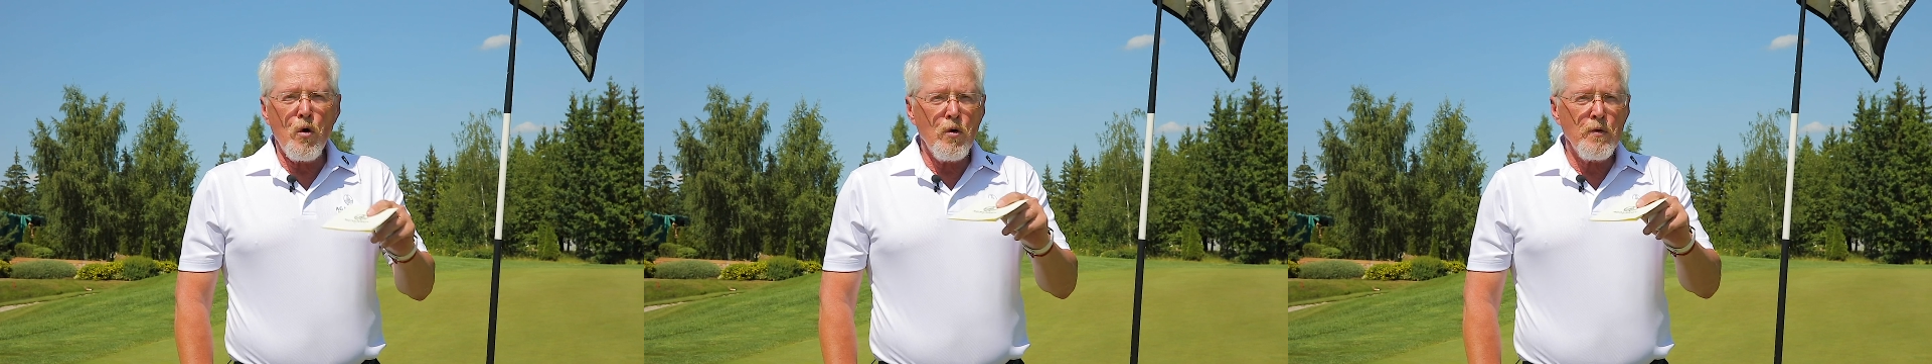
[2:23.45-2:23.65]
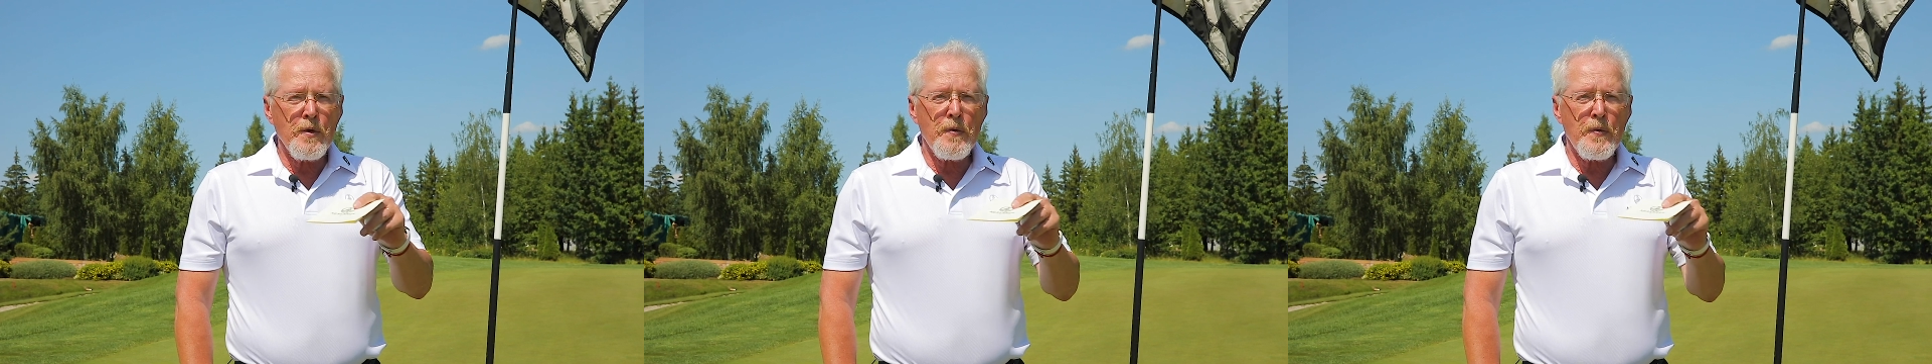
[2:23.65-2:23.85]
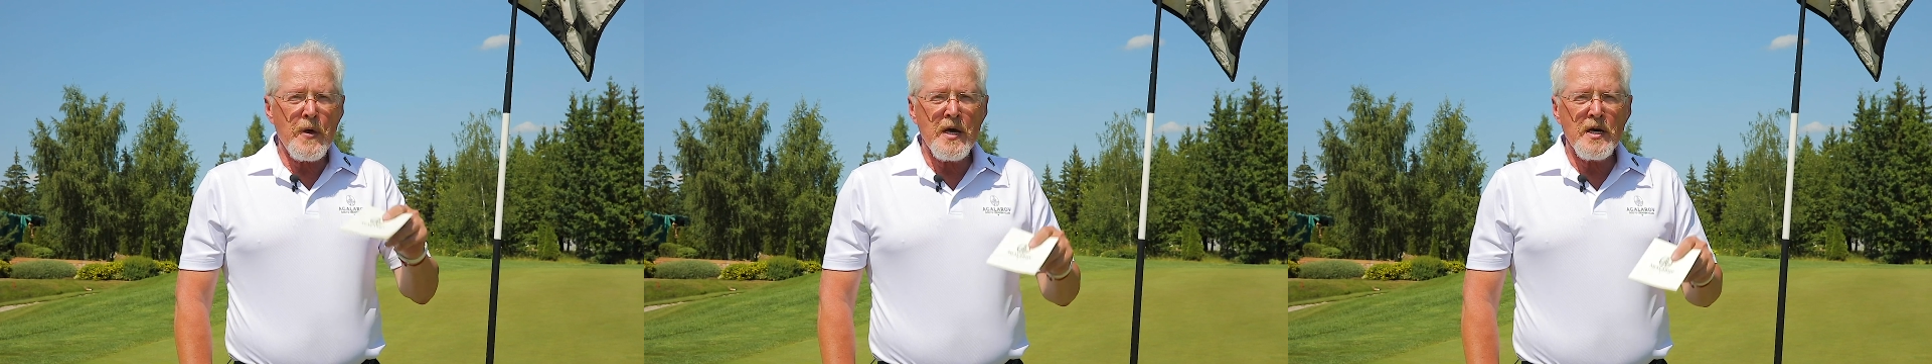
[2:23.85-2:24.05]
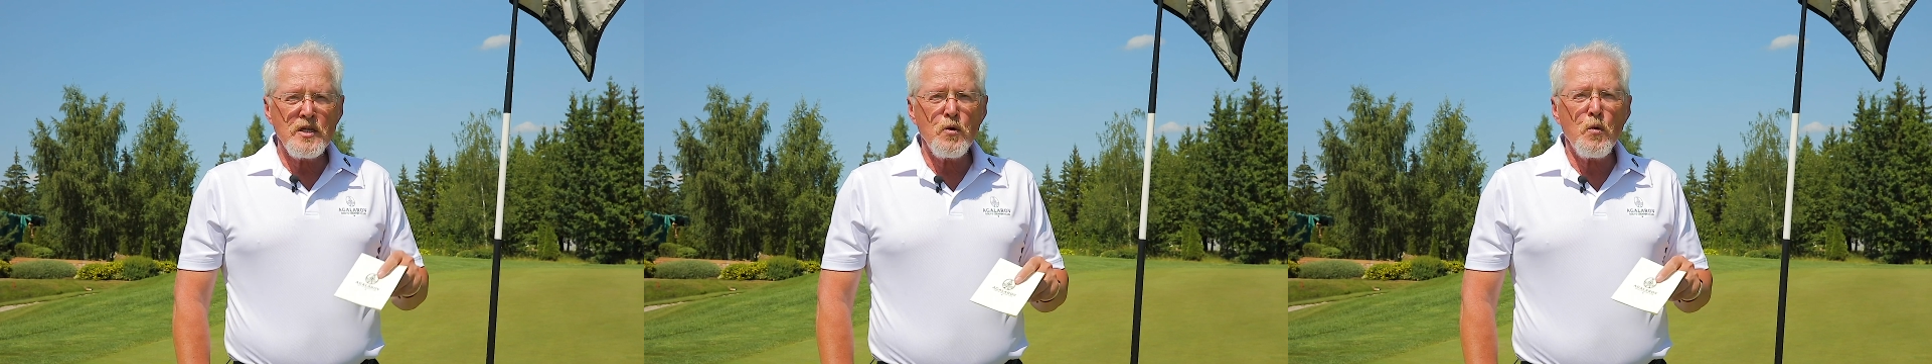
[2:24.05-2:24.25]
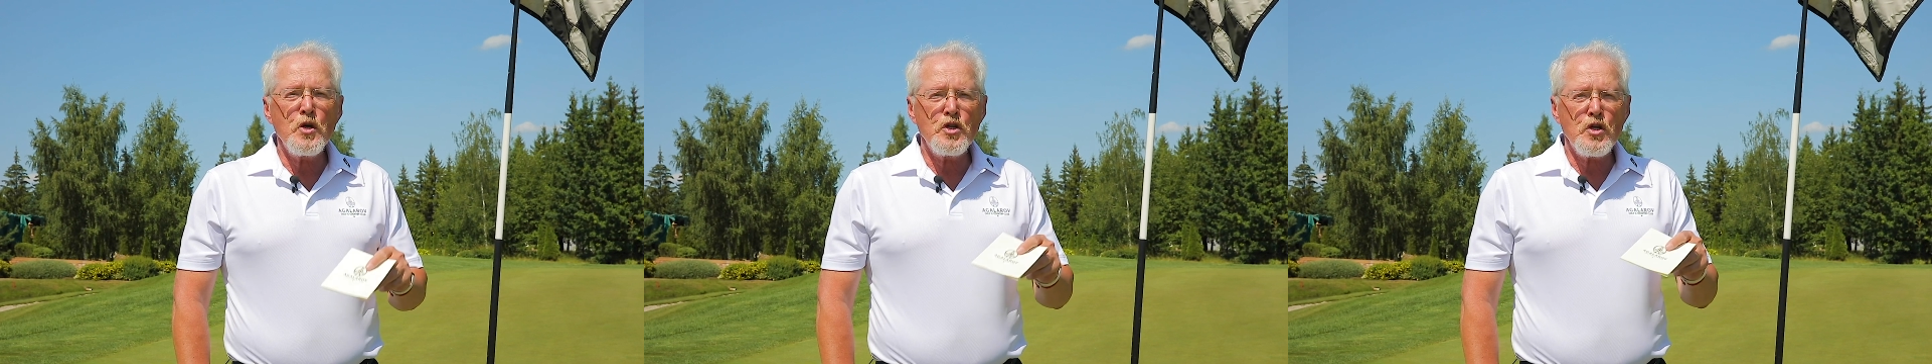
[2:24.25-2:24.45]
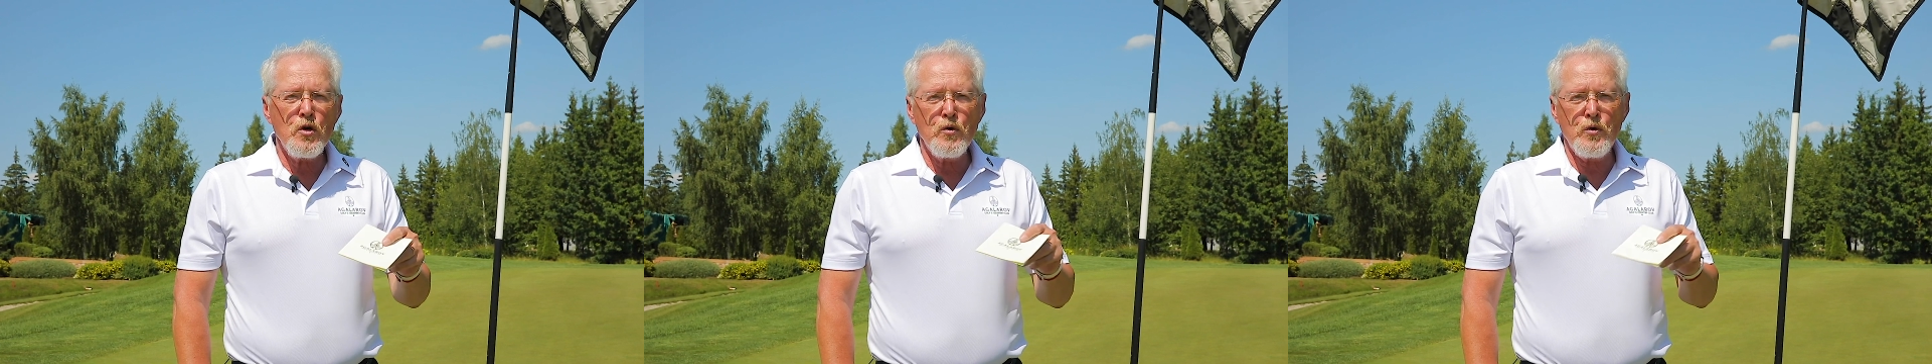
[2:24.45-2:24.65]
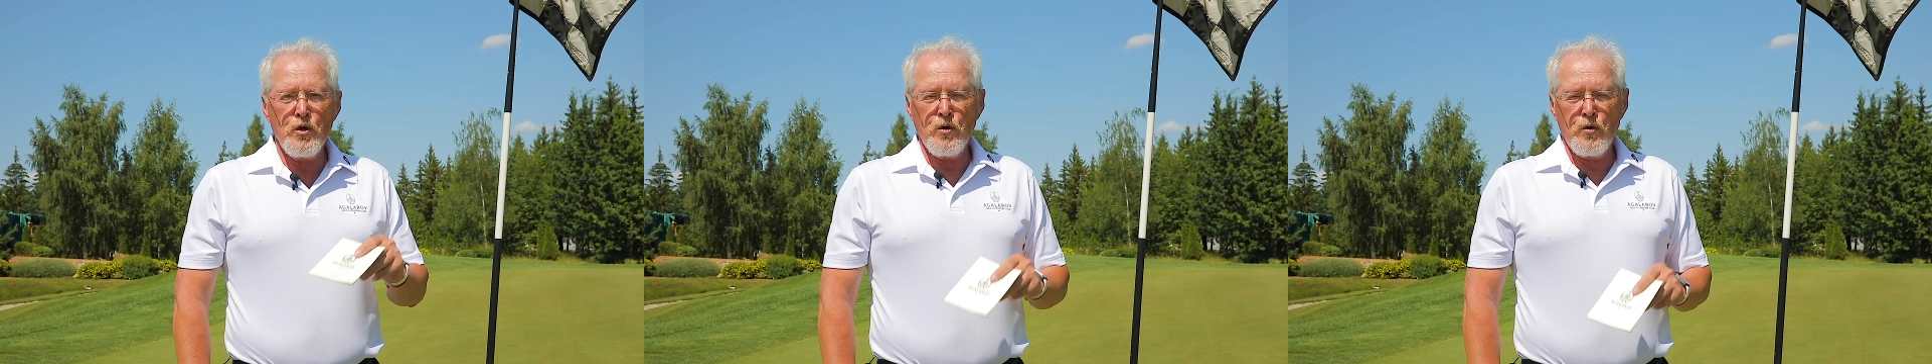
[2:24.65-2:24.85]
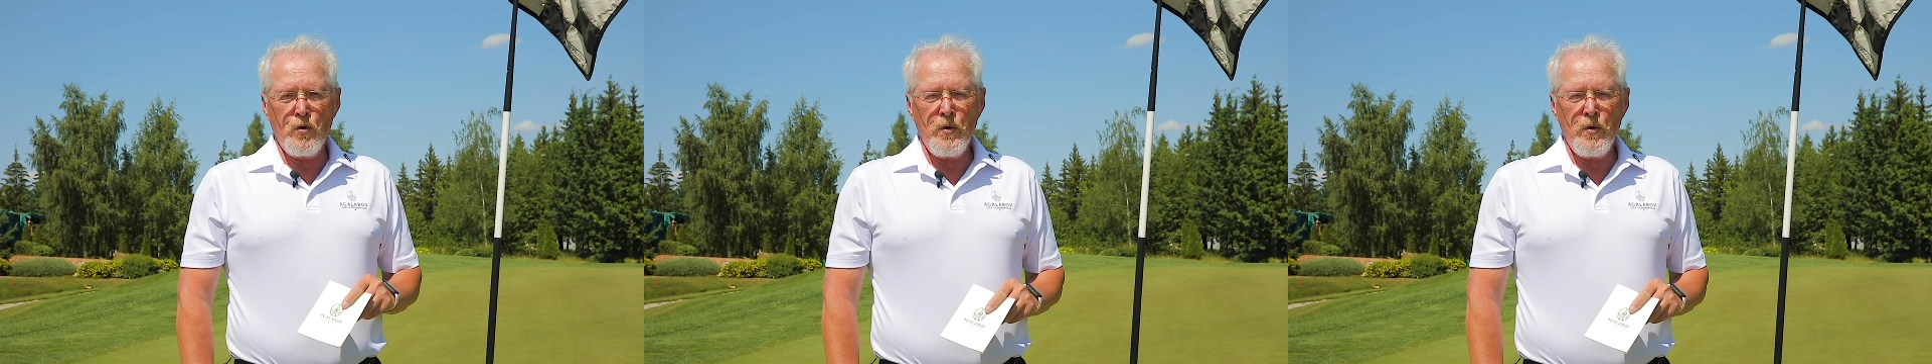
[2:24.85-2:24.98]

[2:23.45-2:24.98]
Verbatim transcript: all the things we showed you